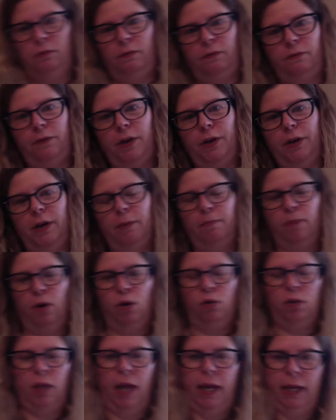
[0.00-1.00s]
very
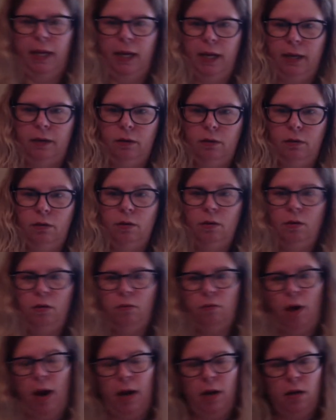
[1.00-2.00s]
bow-legged,
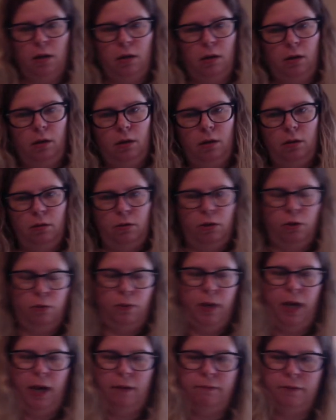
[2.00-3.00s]
right? You
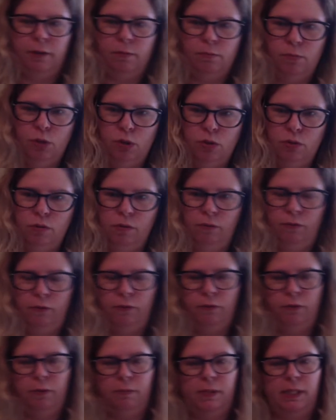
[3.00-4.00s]
would have to move
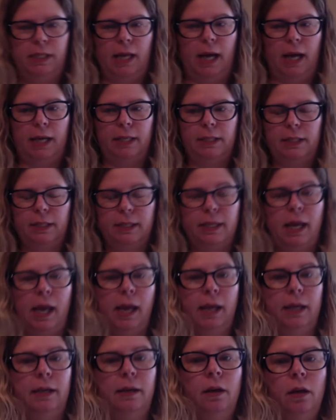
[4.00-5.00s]
from side to
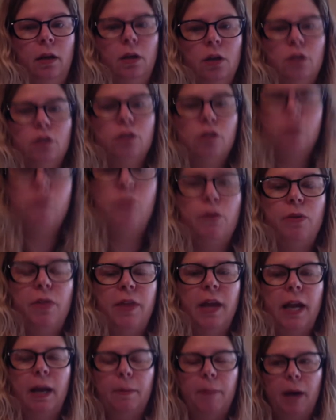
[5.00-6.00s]
side. So if you
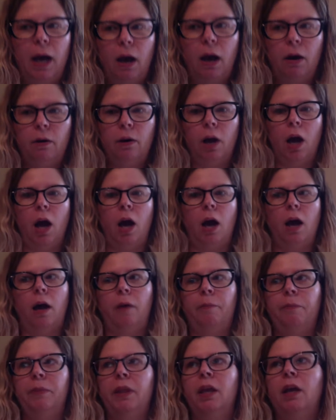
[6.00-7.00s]
think about
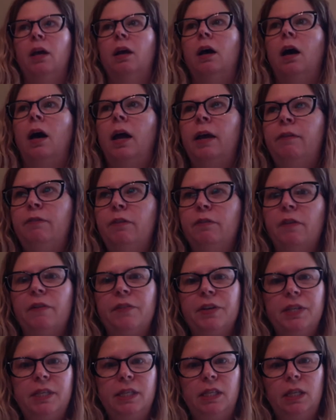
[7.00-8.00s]
if you've ever
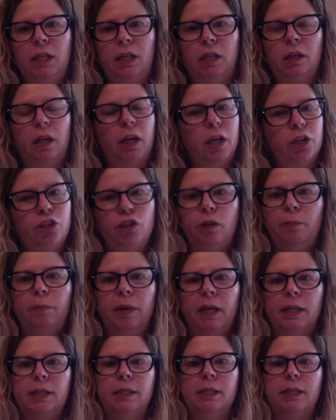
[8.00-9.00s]
seen like a
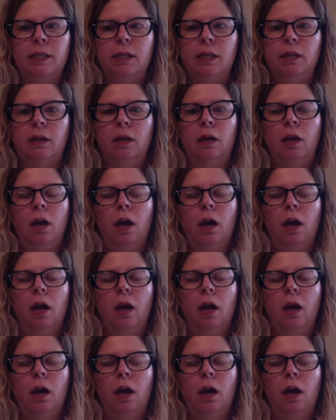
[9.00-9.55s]
chimpanzee